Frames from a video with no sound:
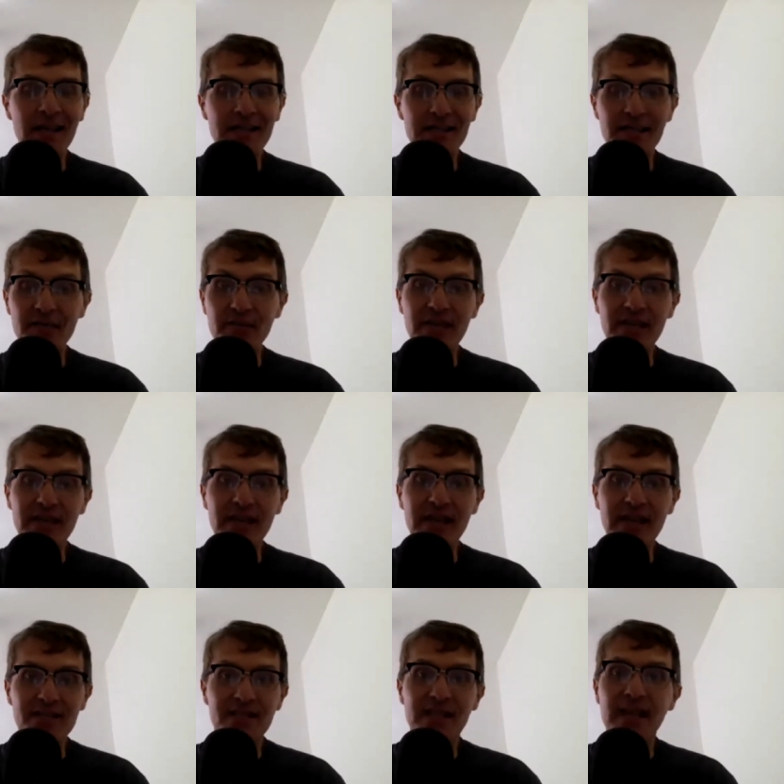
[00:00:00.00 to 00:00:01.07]
uh, leaving it
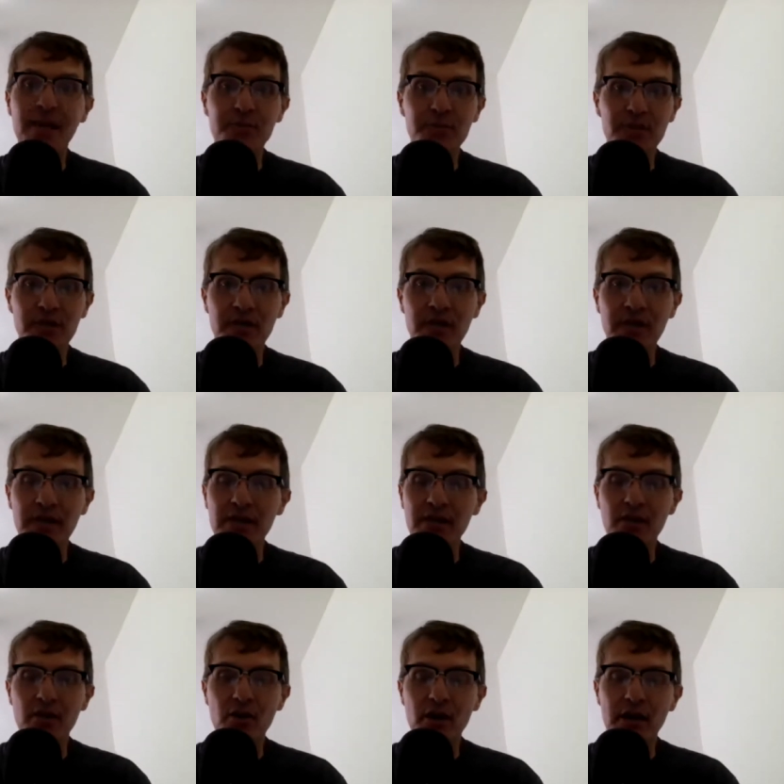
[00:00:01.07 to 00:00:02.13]
as an option.
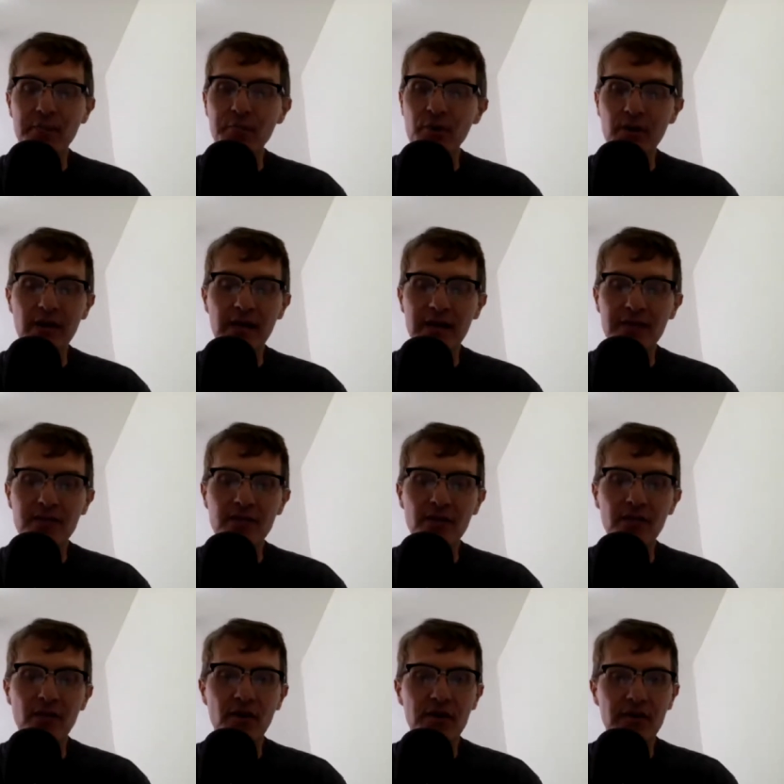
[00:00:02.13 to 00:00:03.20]
You know, I put a lot of
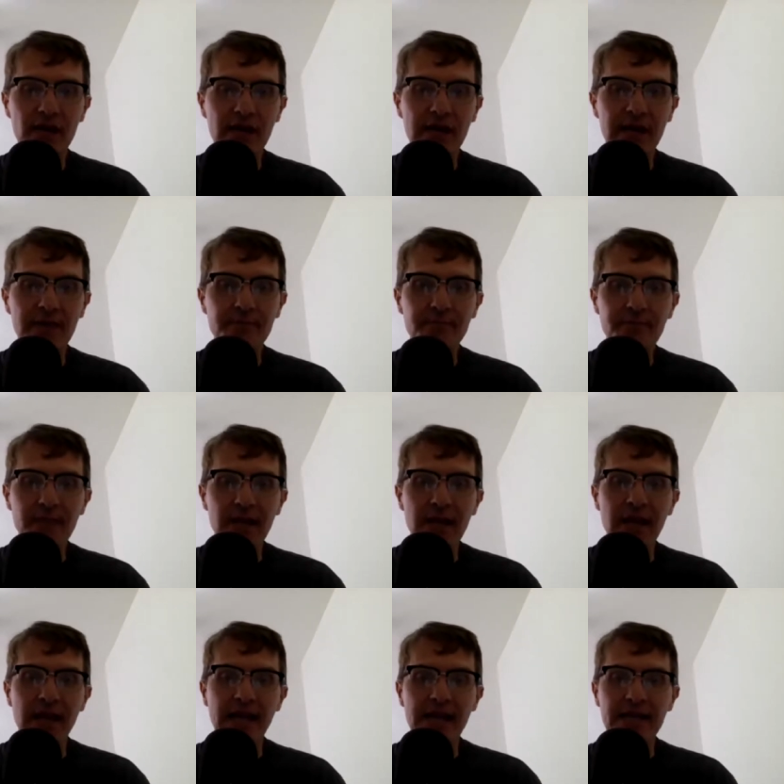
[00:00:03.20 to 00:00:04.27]
stuff online,
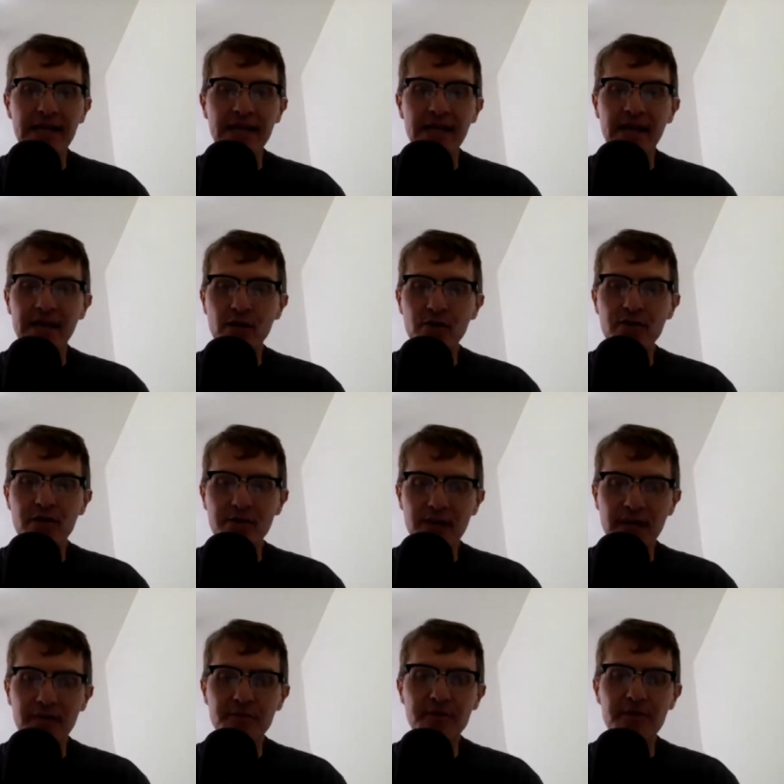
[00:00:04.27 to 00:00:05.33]
and I know
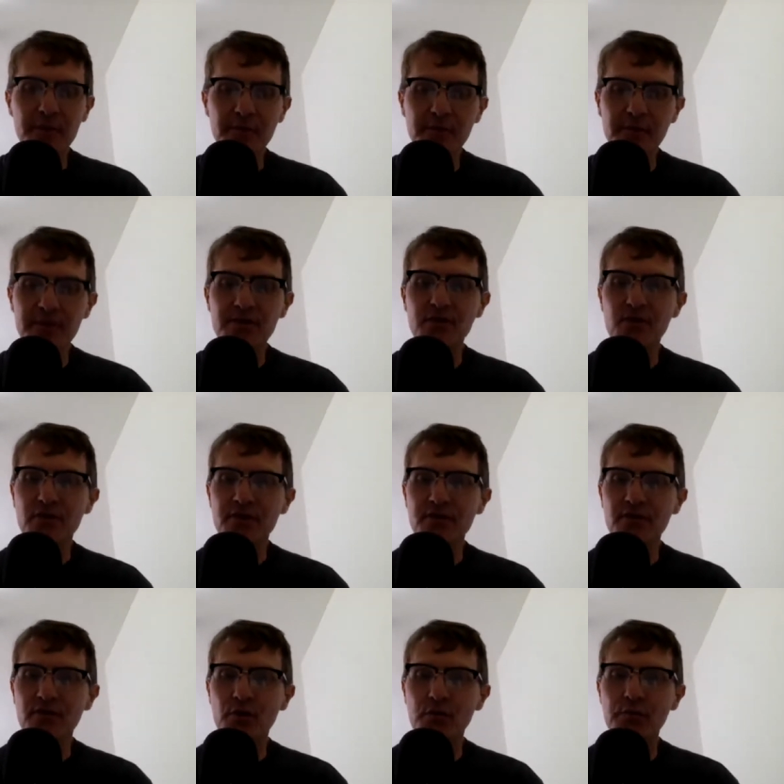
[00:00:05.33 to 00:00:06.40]
sometimes some of my
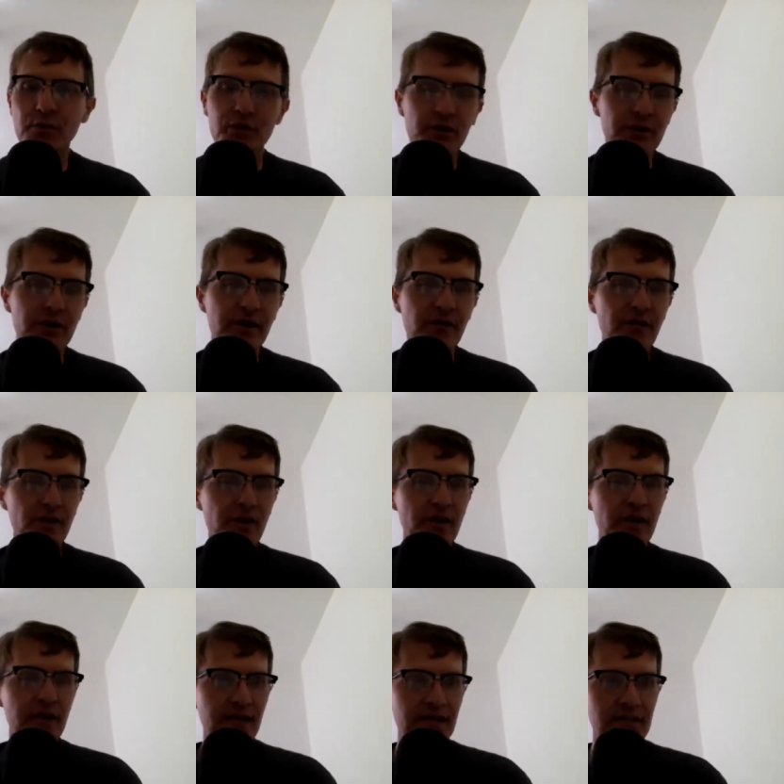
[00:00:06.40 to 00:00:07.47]
students feel burdened. They feel
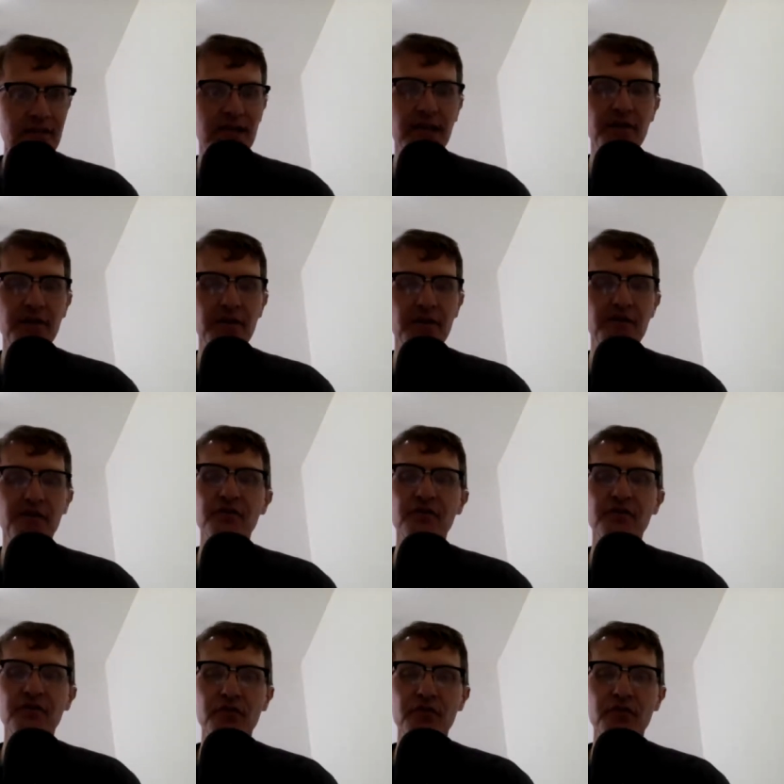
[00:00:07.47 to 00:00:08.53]
like it's a lot of
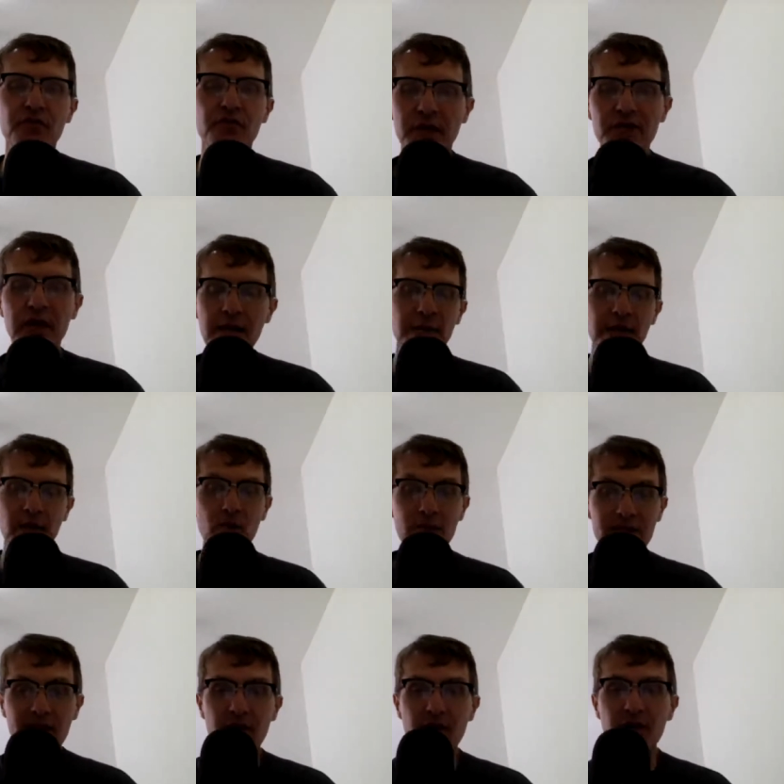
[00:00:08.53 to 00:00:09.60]
information,
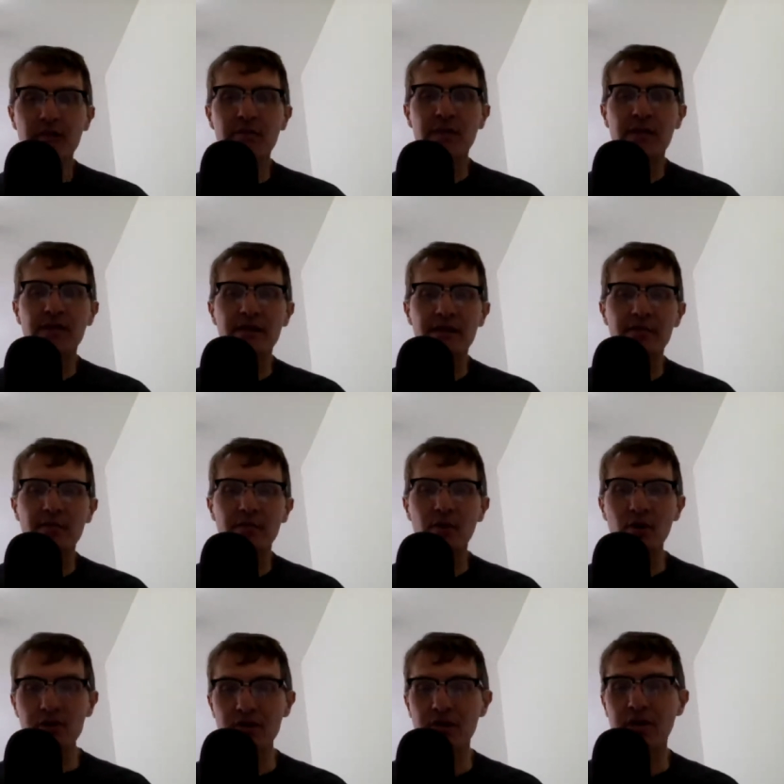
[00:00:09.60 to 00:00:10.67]
but I always tell them
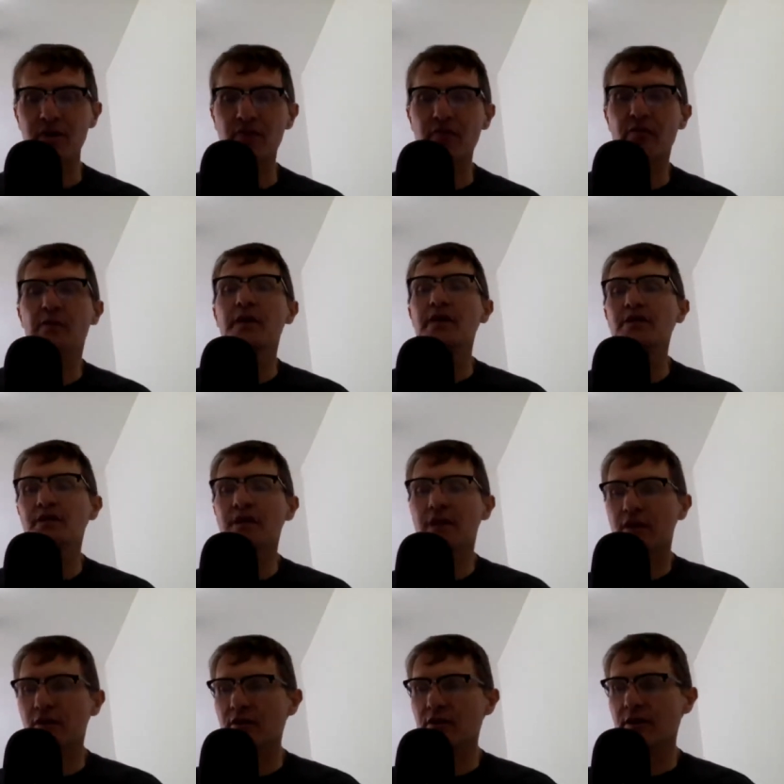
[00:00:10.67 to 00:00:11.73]
that most of the
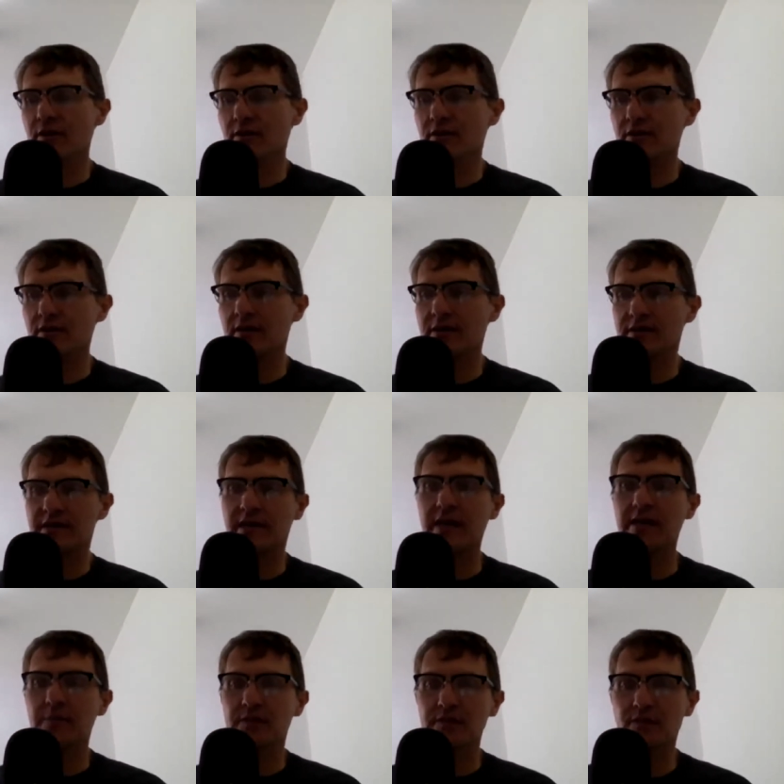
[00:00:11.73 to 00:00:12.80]
information, other than the, the
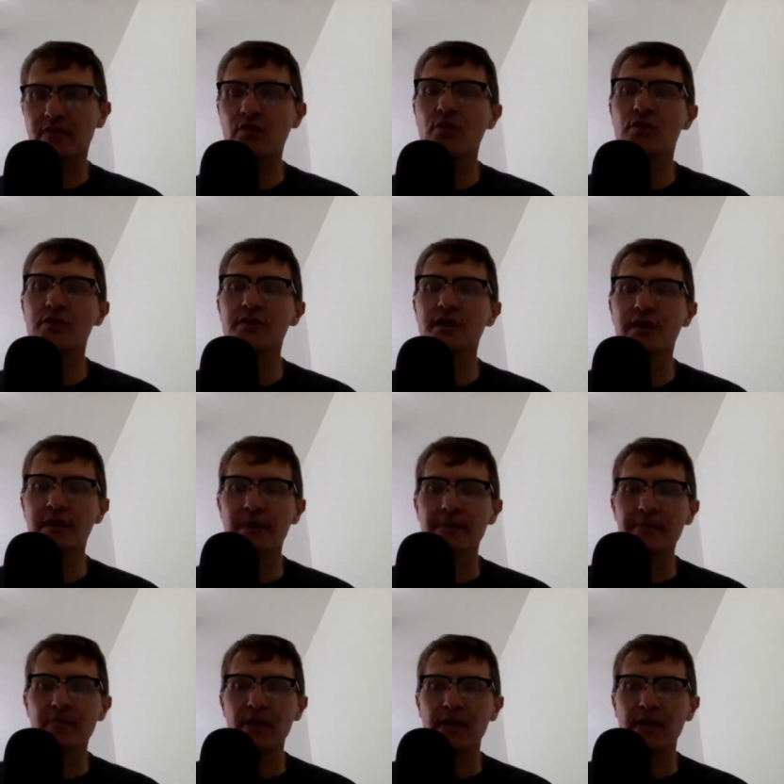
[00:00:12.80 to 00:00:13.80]
assignments, of course,